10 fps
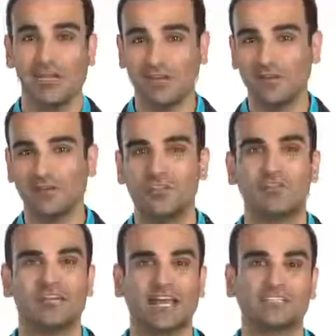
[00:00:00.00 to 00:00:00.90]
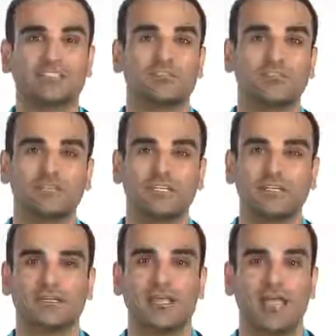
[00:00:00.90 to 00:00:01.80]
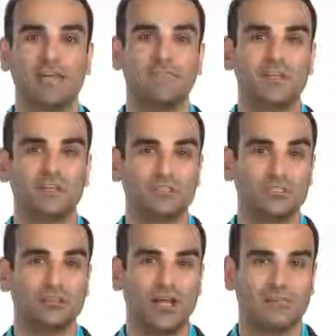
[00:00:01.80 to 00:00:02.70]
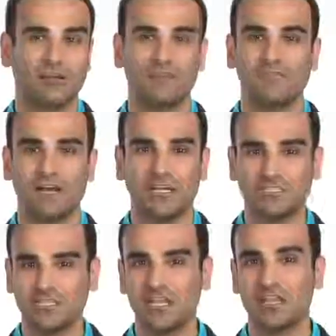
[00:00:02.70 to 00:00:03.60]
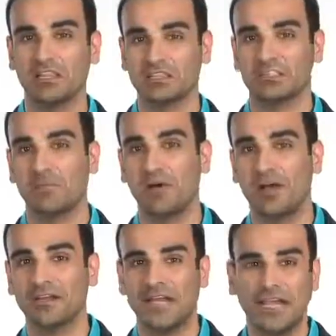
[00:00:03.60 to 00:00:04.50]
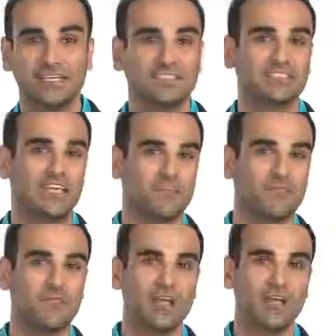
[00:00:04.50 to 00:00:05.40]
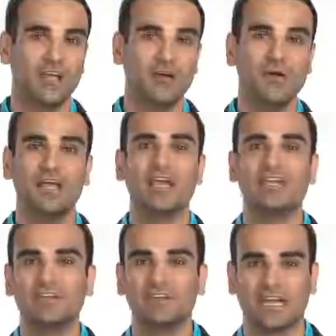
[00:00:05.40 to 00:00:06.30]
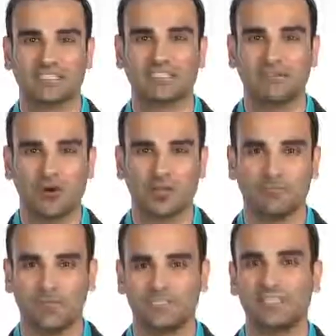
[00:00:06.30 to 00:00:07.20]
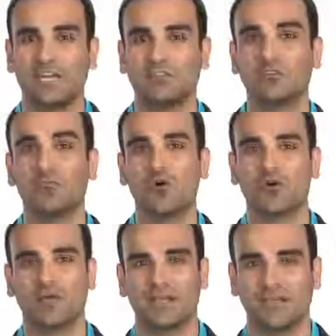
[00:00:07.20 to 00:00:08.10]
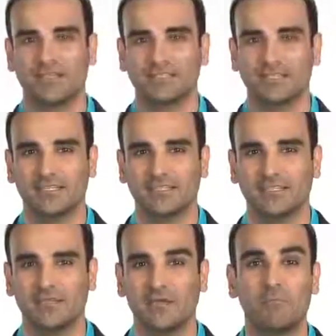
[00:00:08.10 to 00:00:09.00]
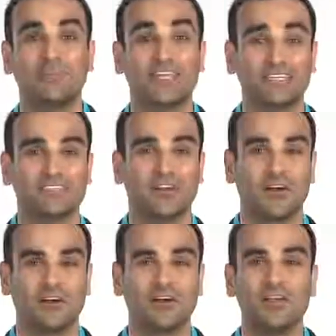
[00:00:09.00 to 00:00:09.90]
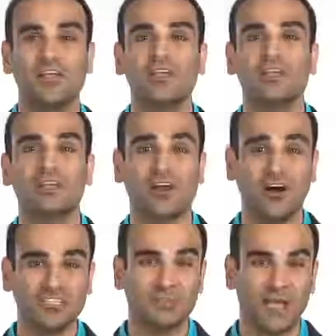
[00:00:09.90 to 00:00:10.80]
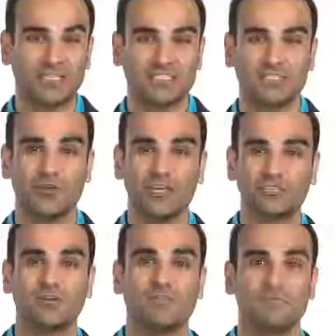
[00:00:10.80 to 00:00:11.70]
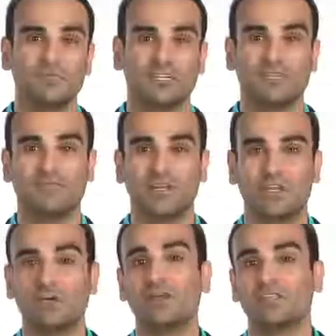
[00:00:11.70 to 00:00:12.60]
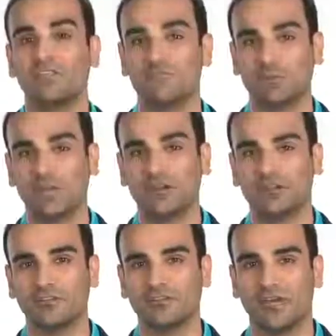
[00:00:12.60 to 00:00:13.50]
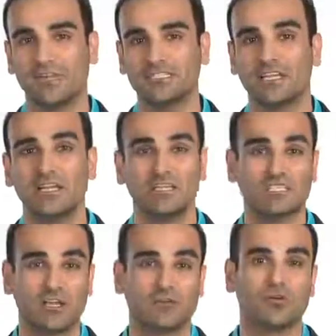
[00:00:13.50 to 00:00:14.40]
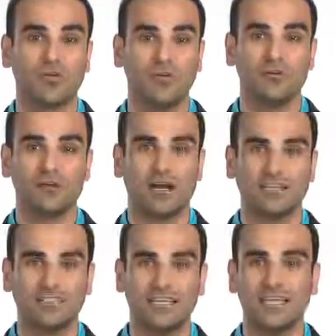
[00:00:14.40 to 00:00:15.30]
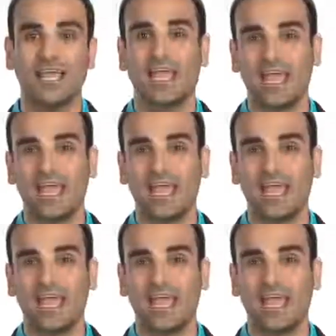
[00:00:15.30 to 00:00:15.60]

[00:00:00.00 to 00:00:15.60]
Here, you can access your music and videos that you have on your device, listen to podcasts, FM radio, and even access the marketplace to download more great content. But that's not all. You can also access your history of music and video that you've played on your device, discover great new content,